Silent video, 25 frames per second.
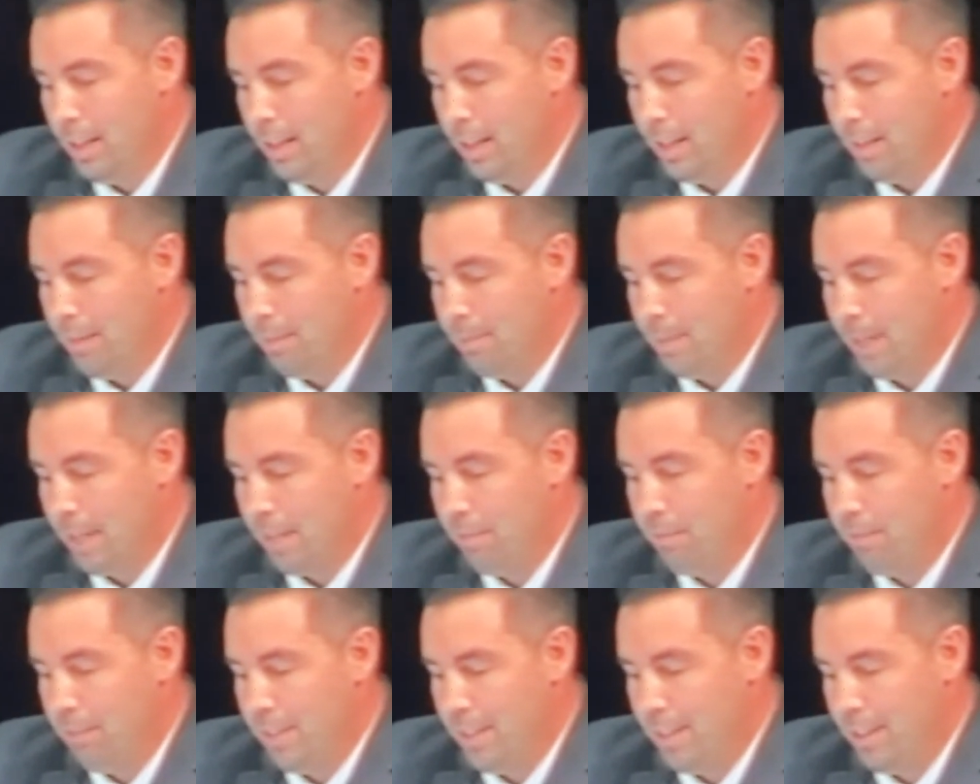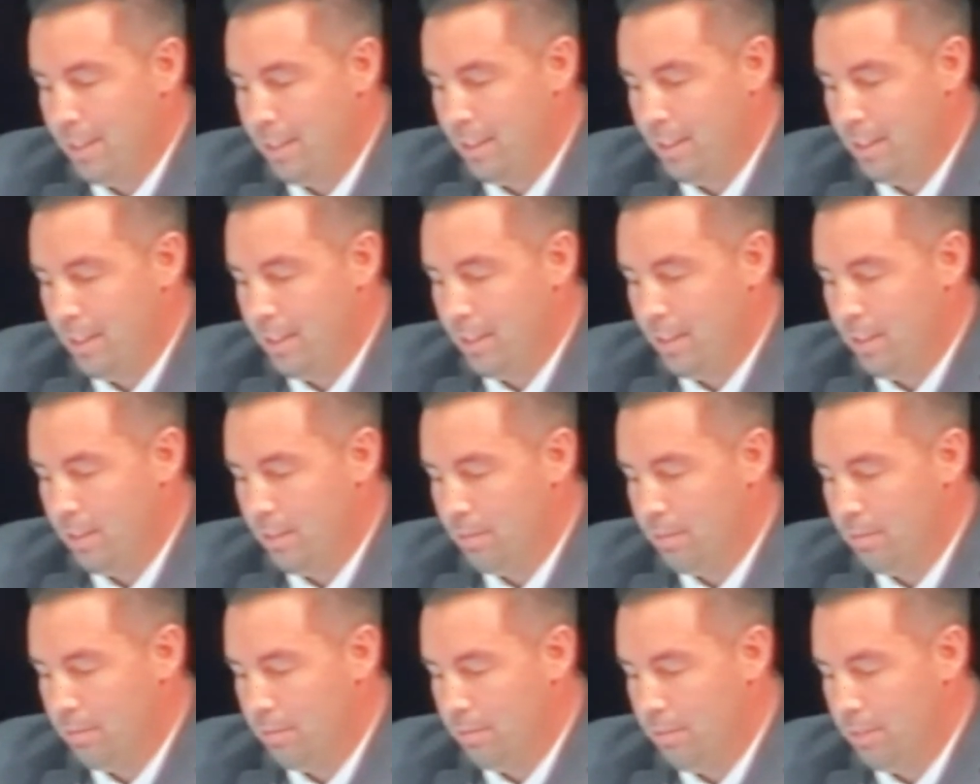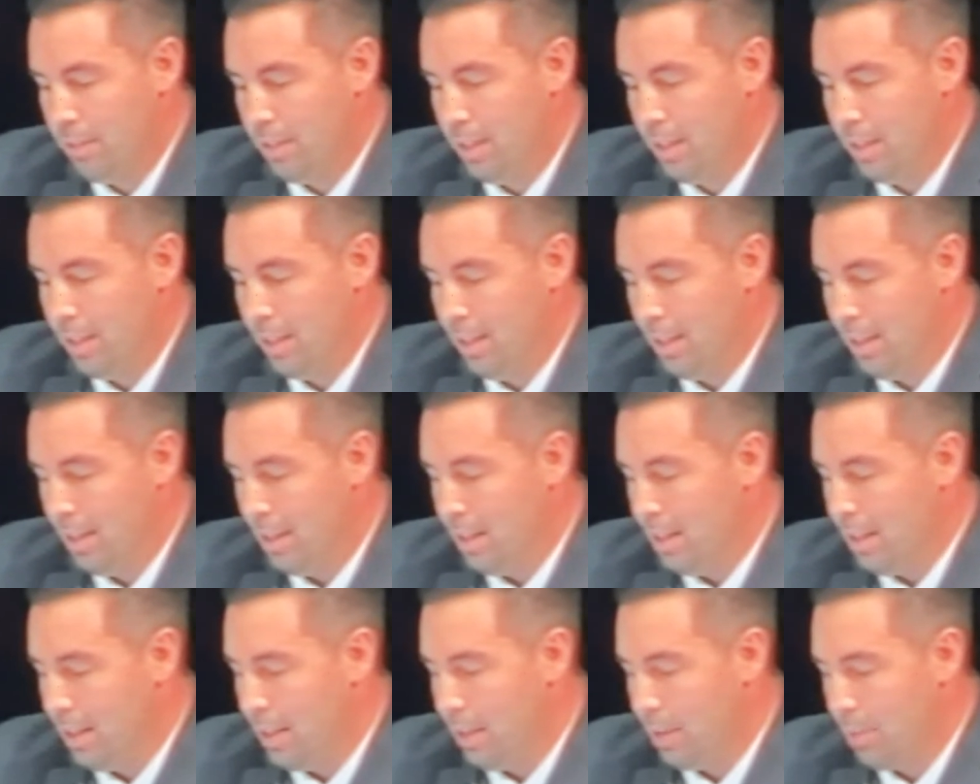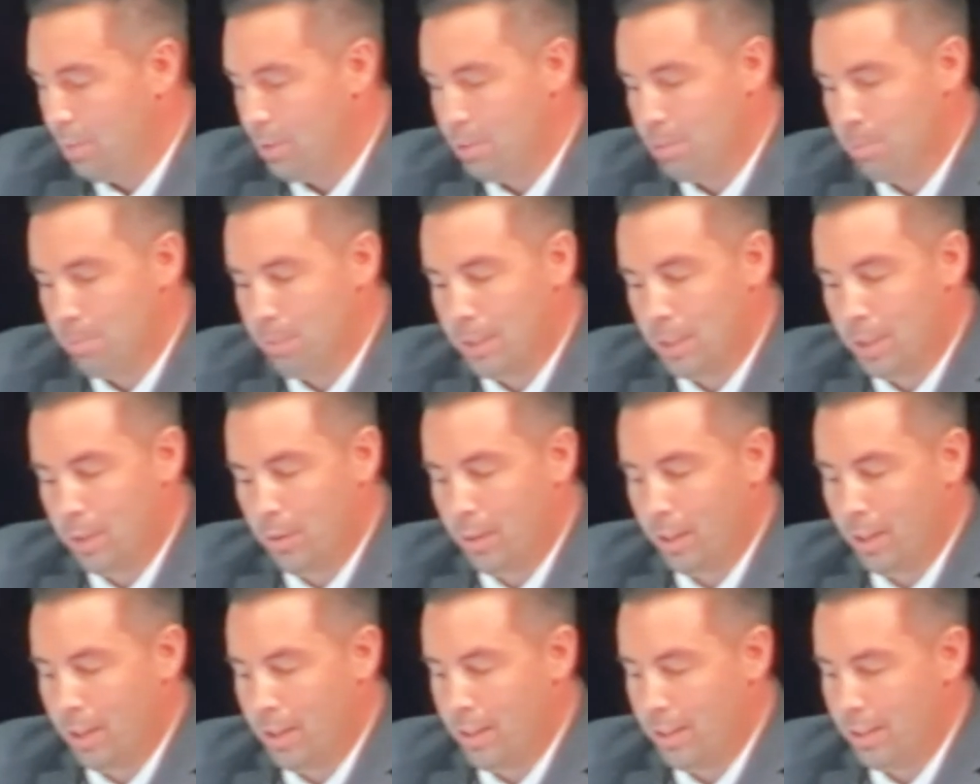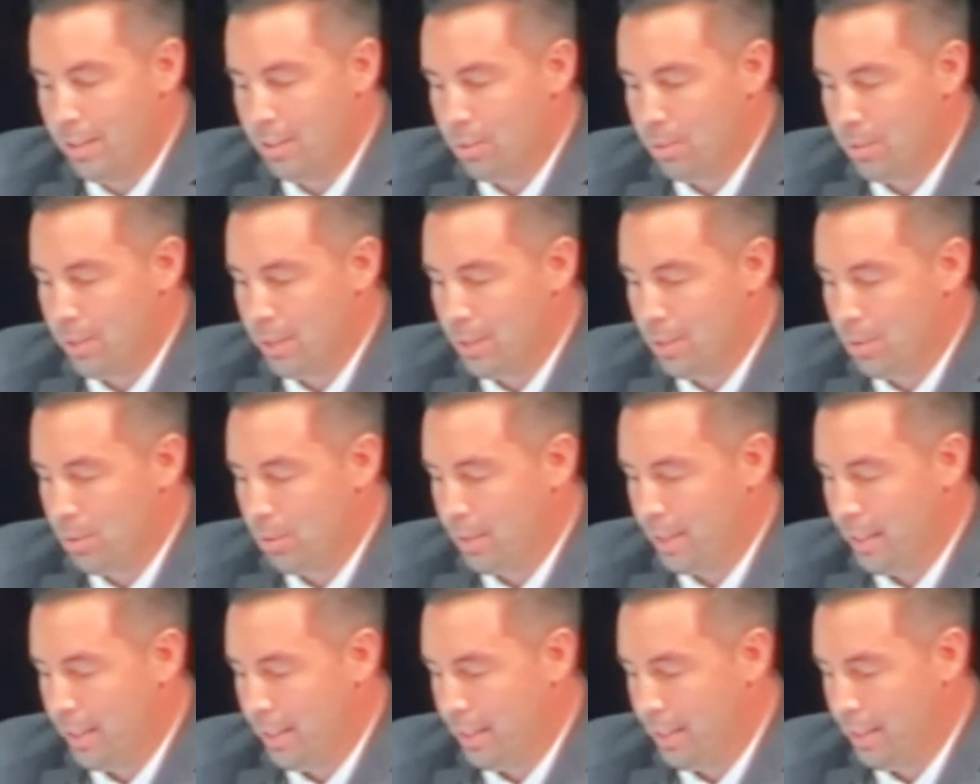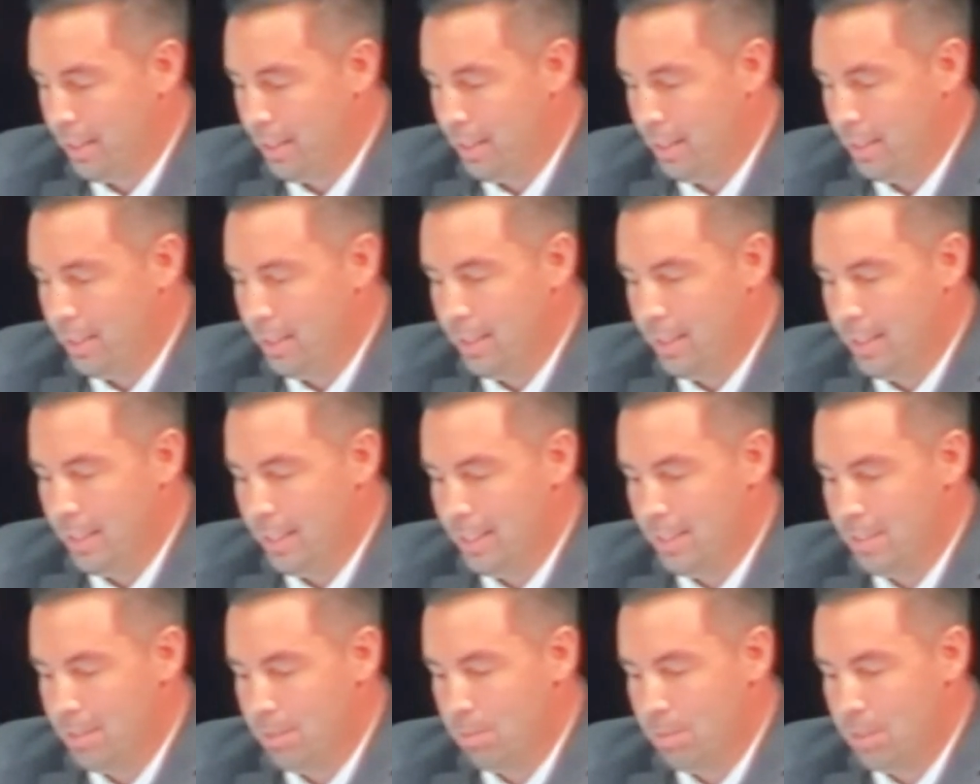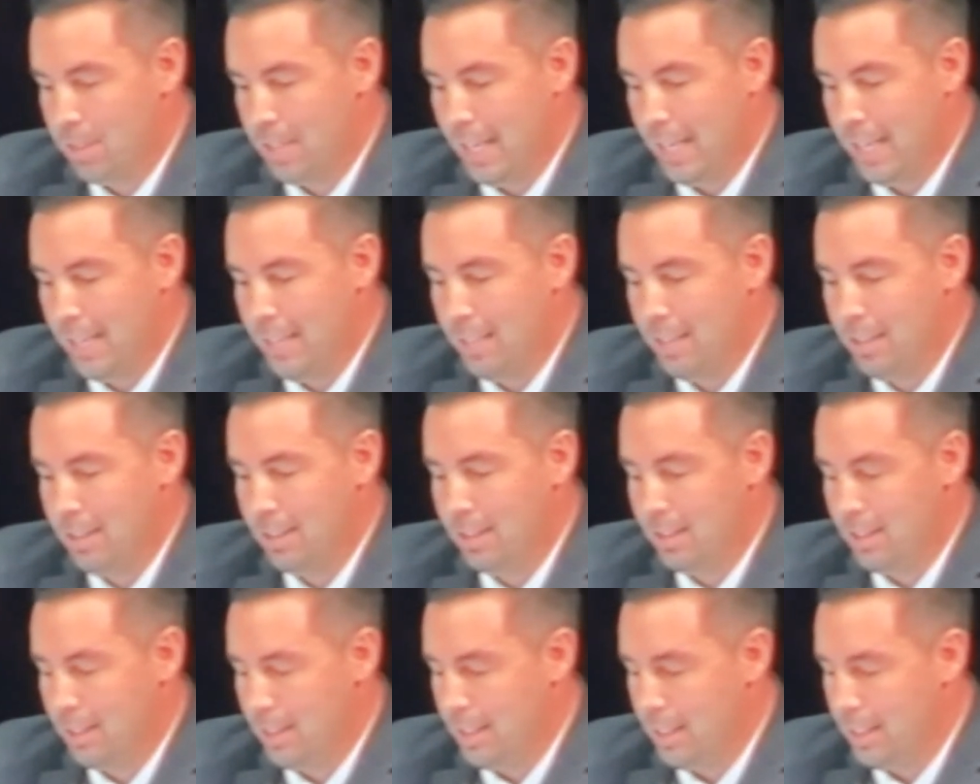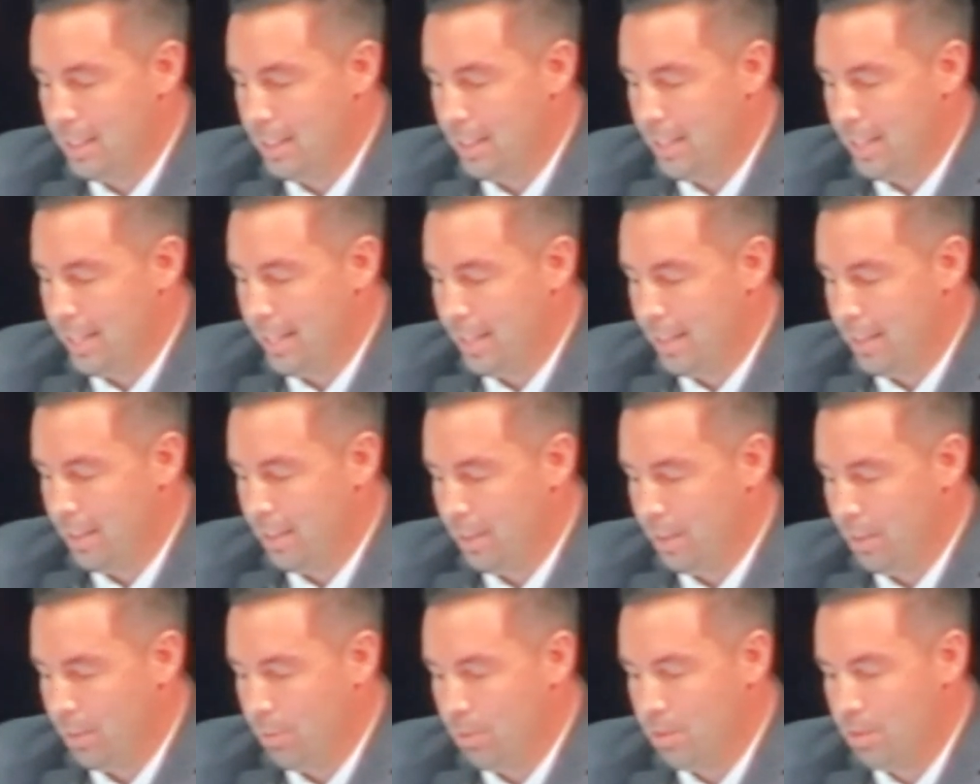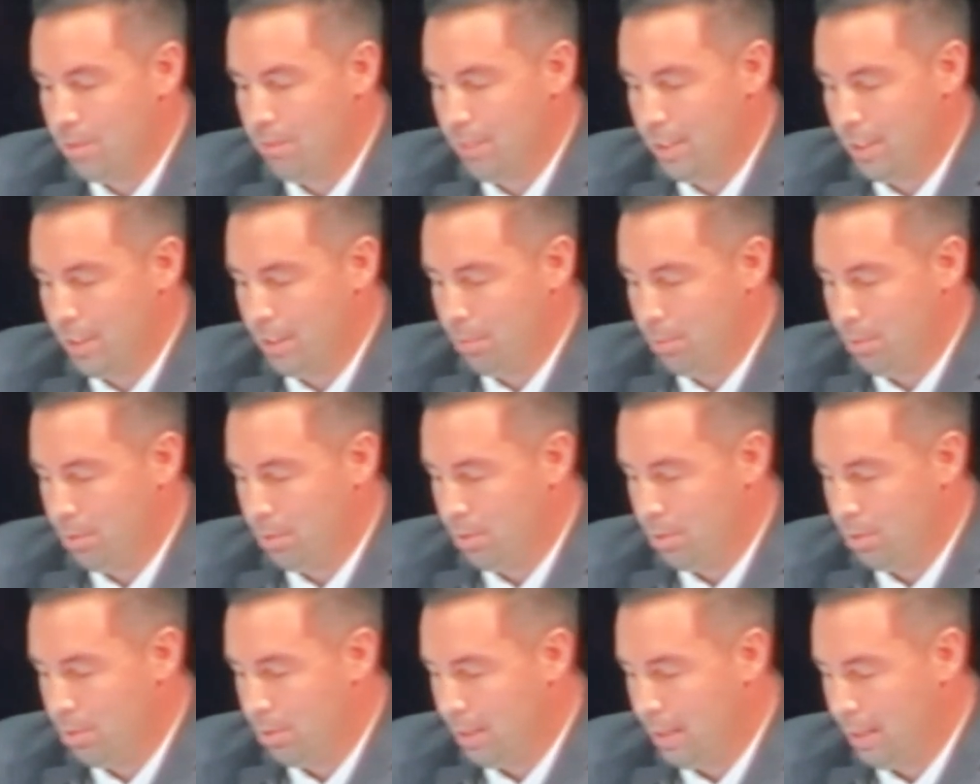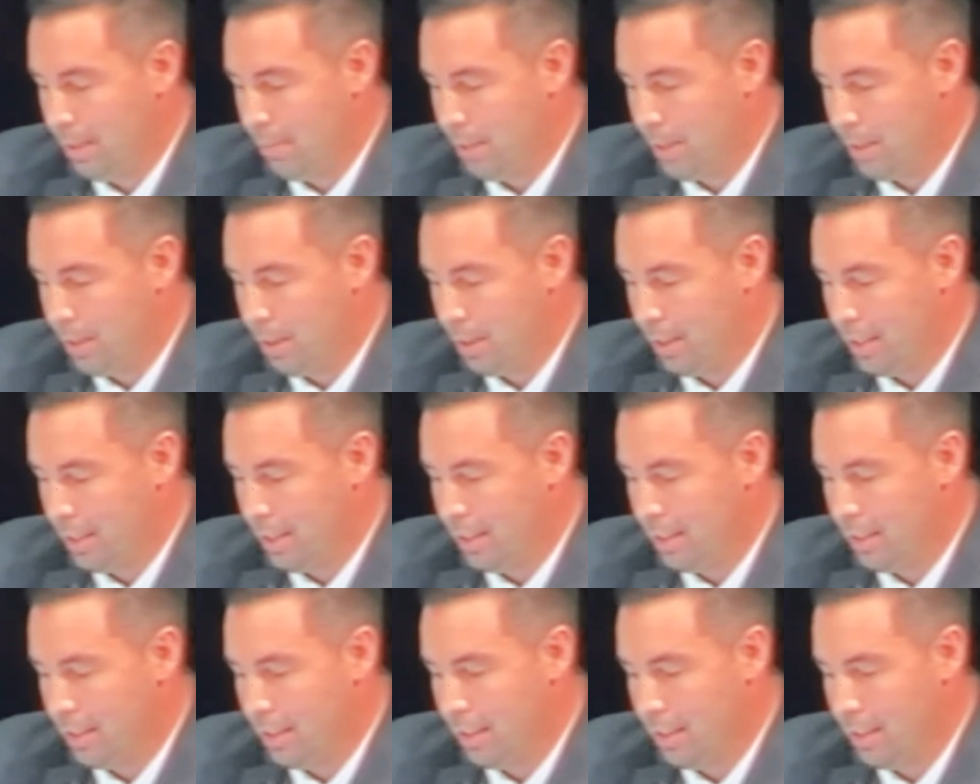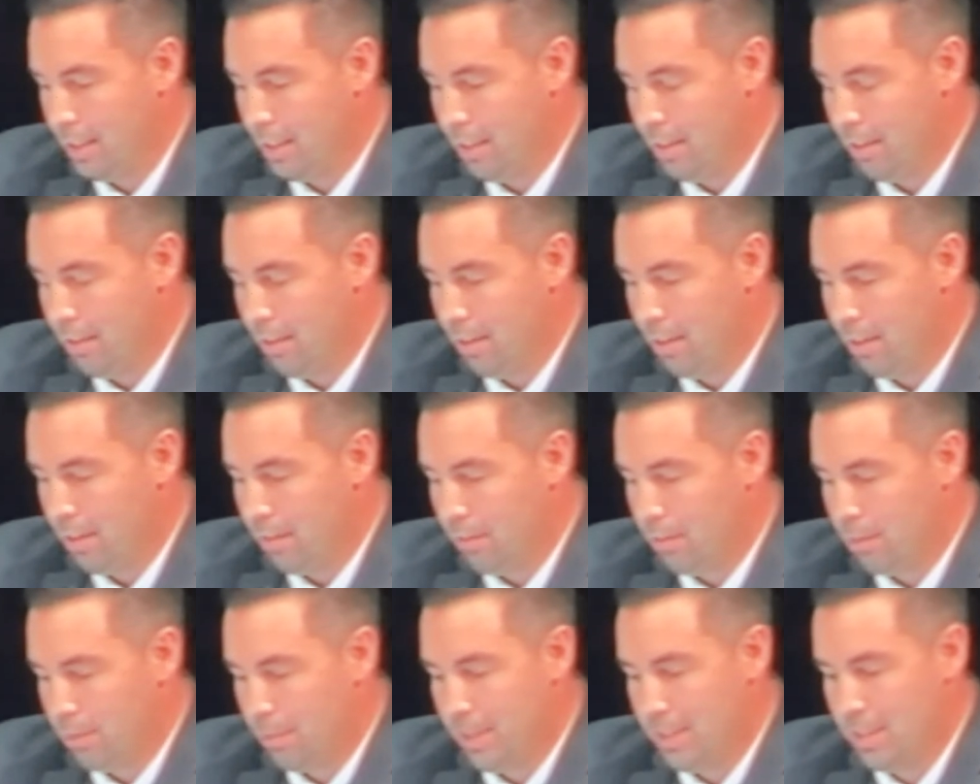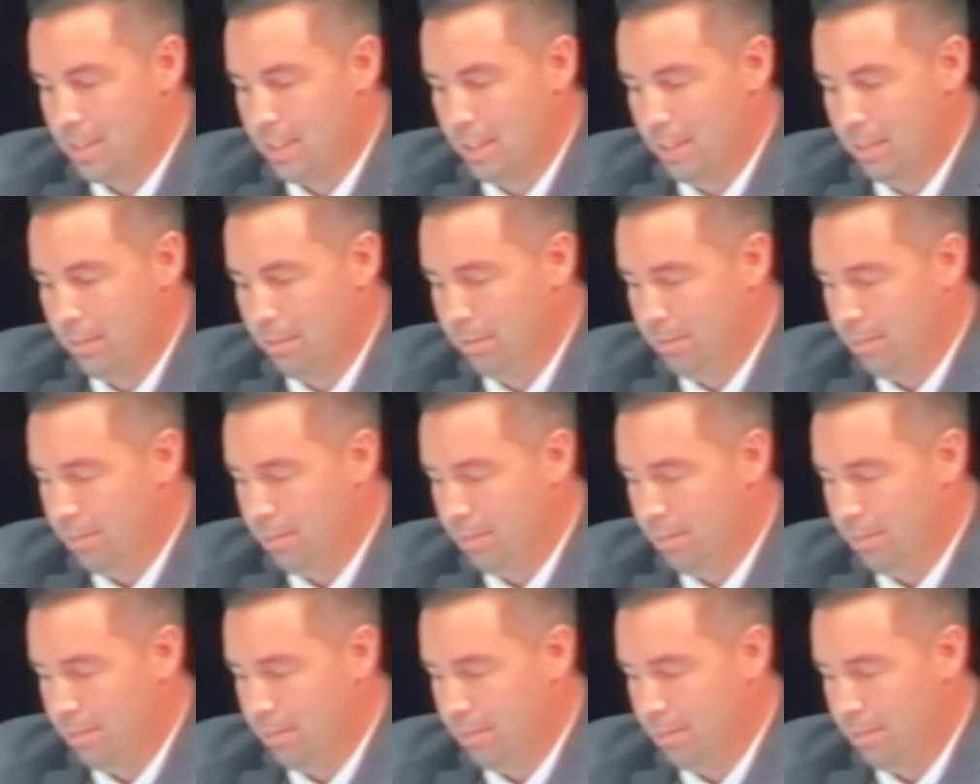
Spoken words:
my fear of what's been going on in 2020 had subsided, and data was available to allow me to think for myself